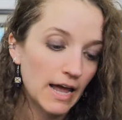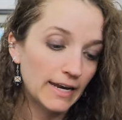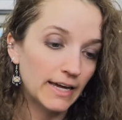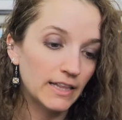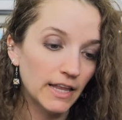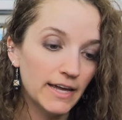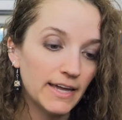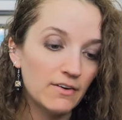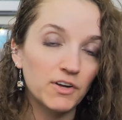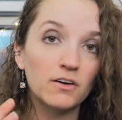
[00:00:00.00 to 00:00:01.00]
And I like
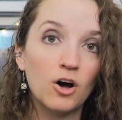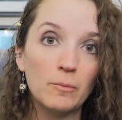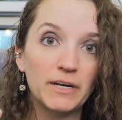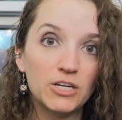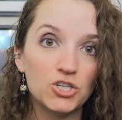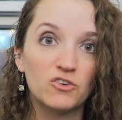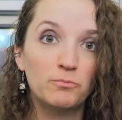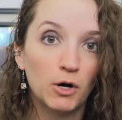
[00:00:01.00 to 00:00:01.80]
having a combination of